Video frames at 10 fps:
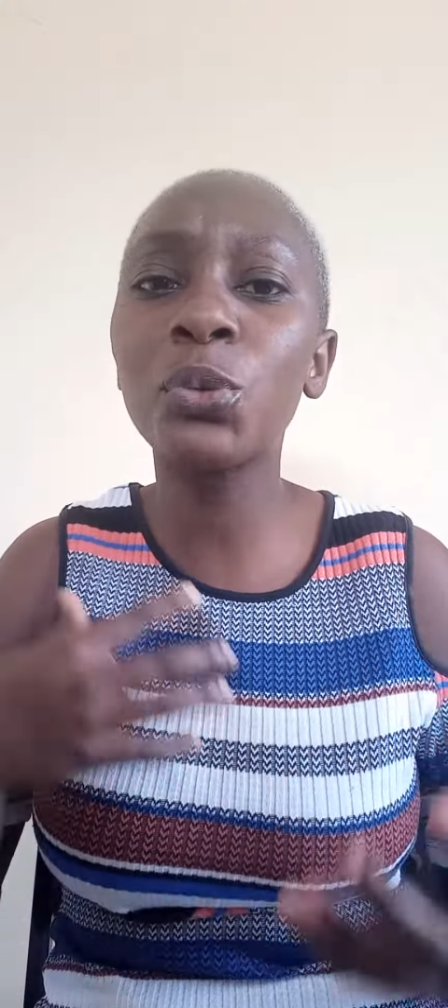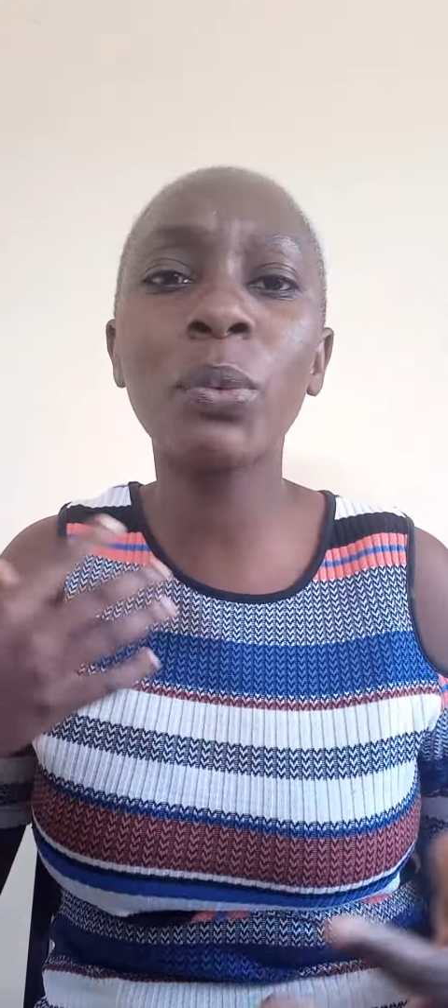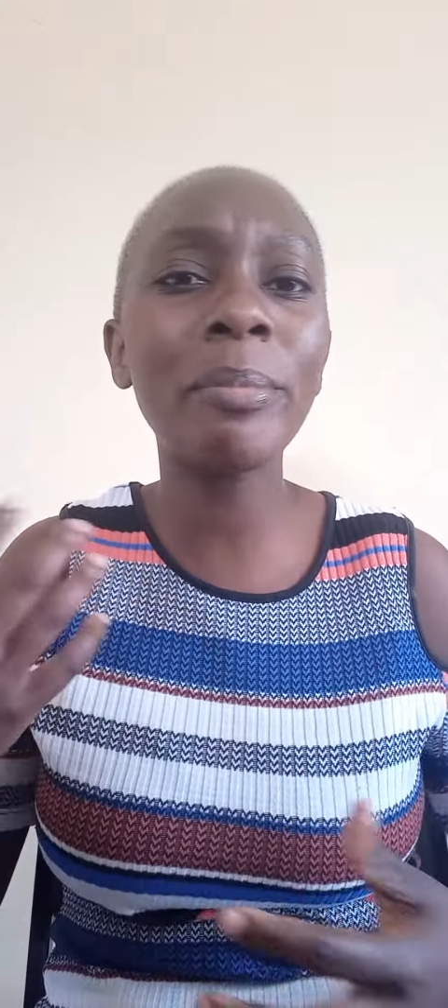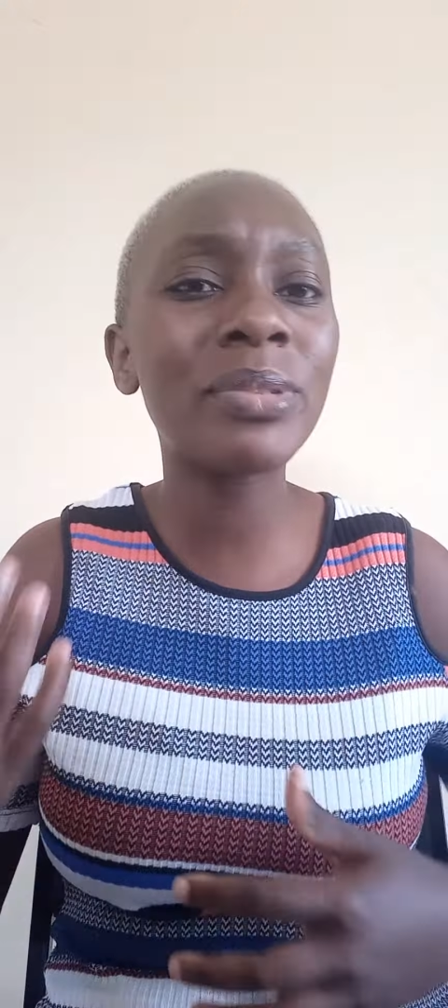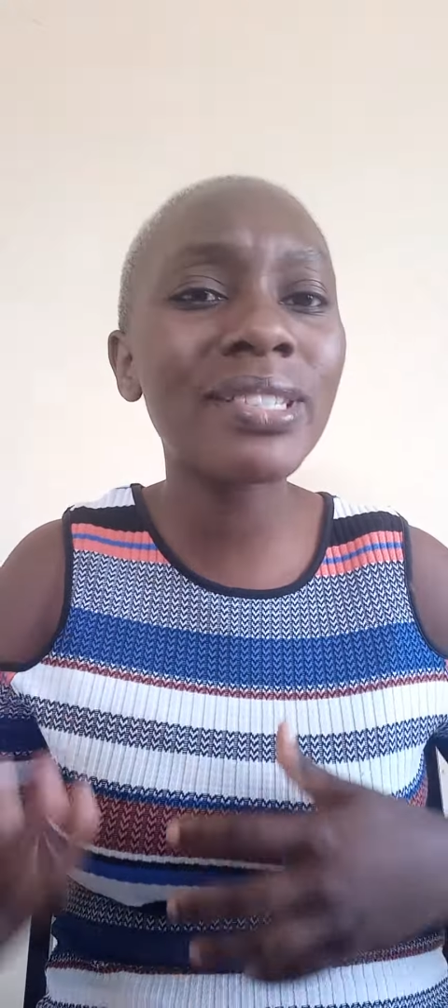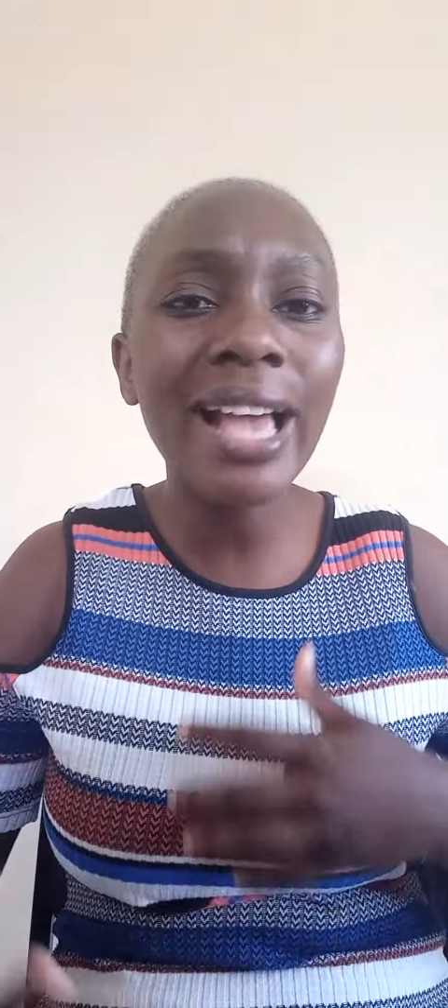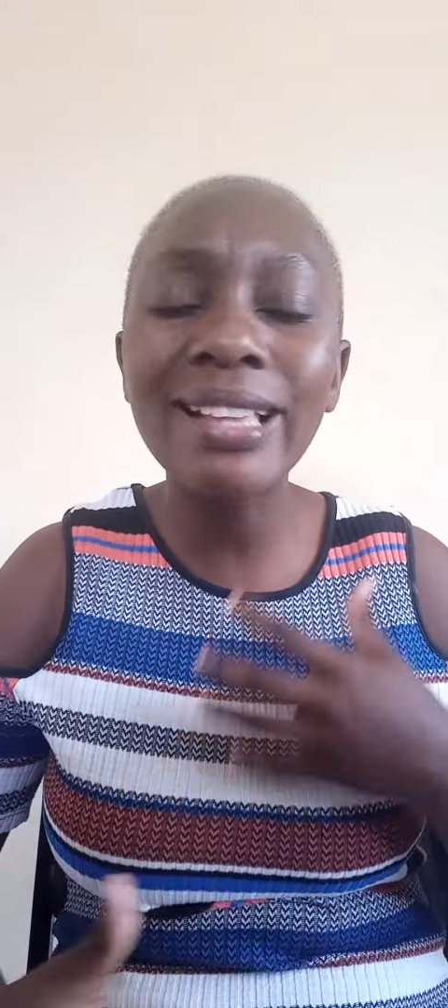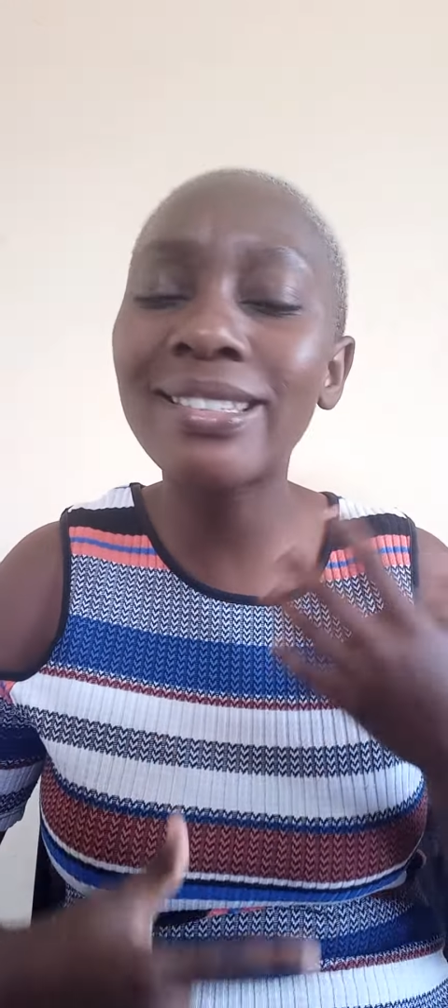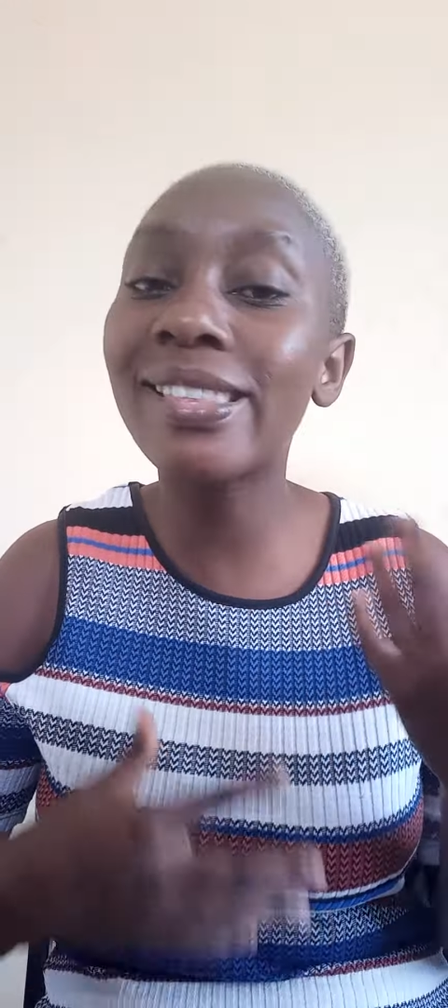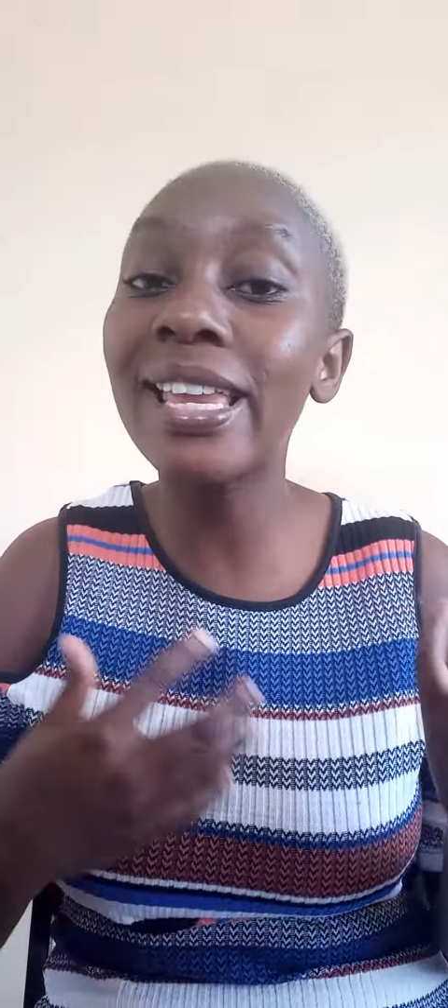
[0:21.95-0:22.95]

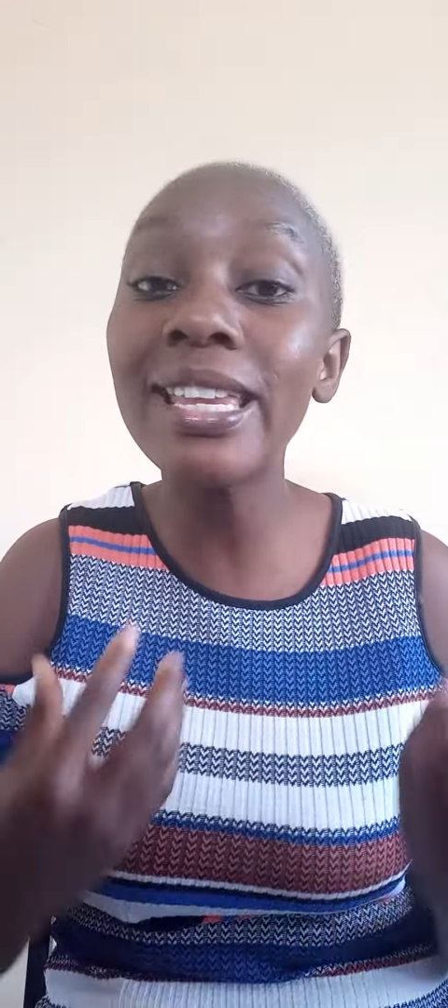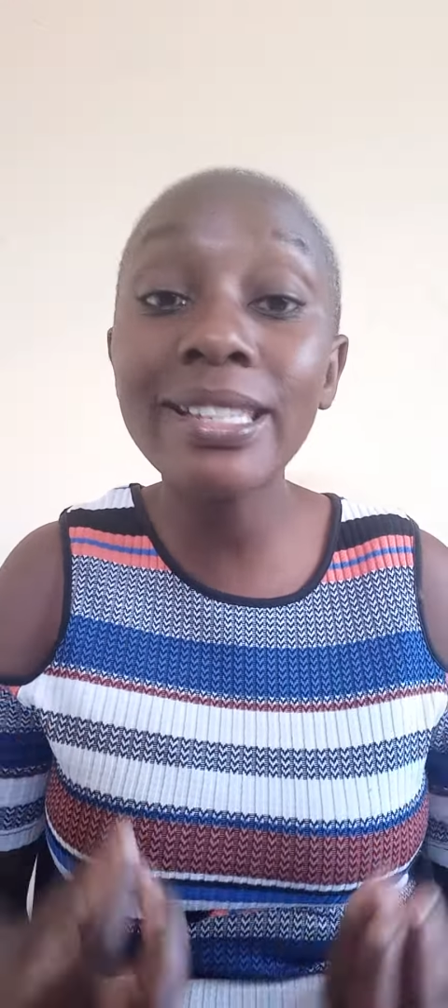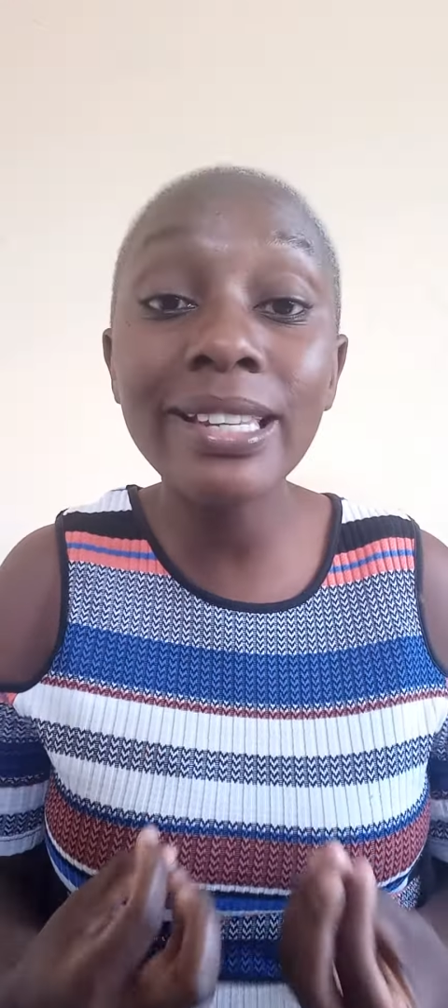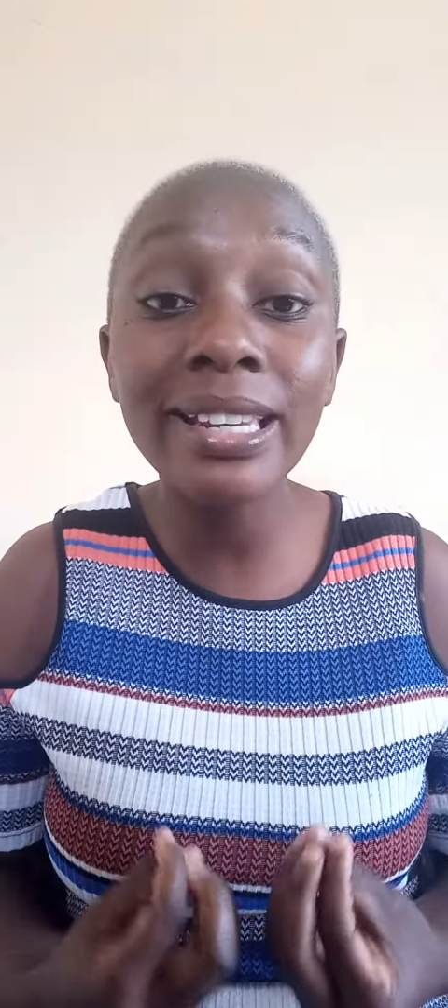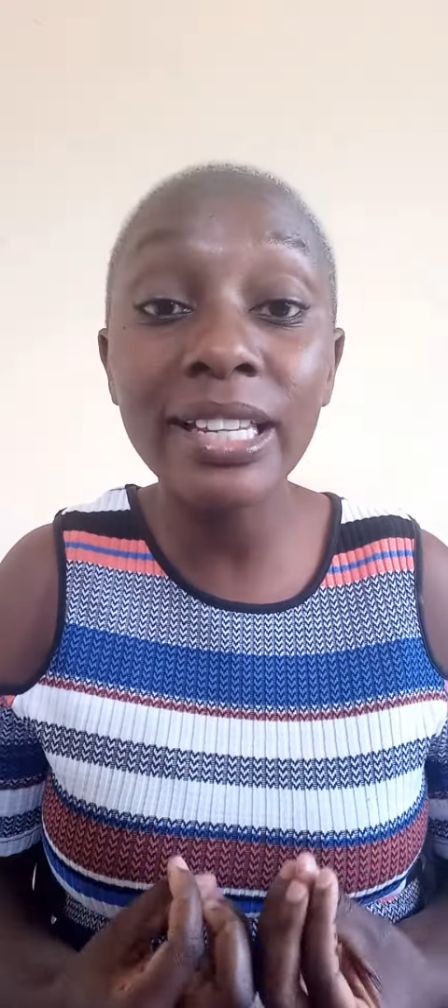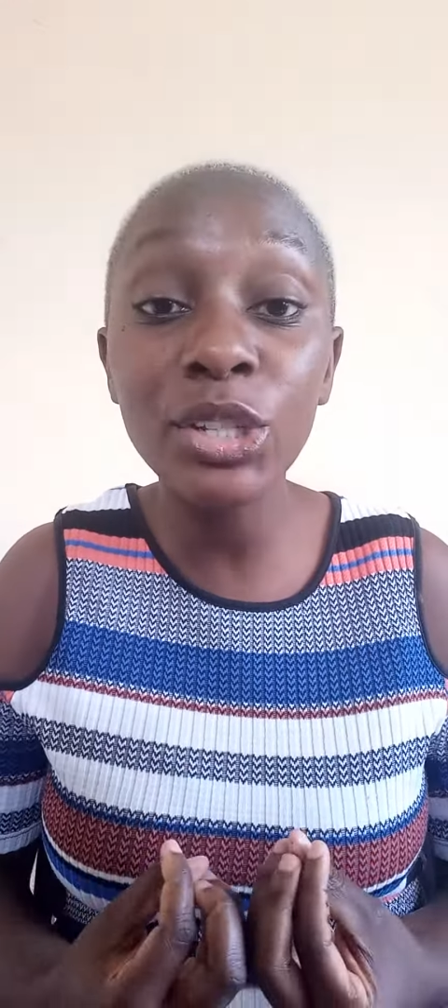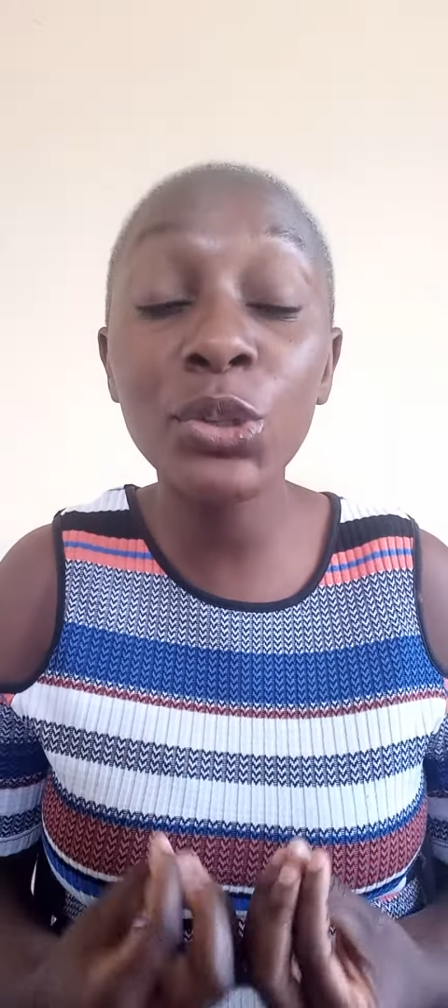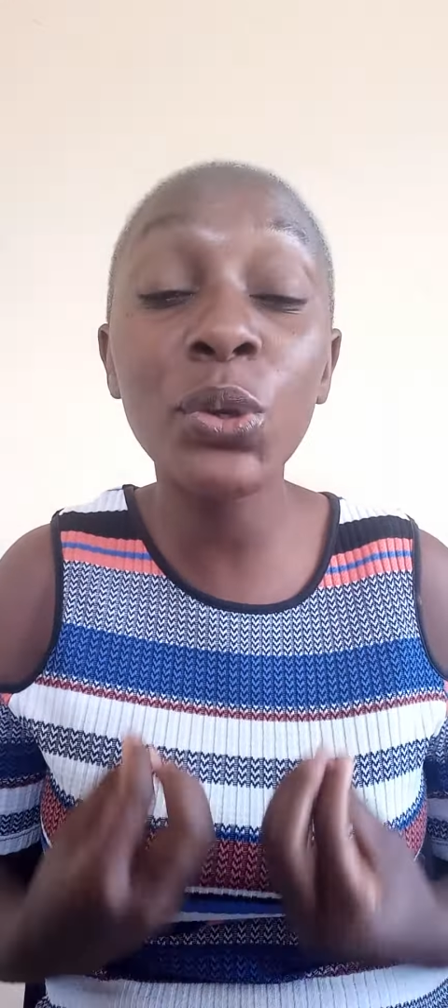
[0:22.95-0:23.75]
websites, the internet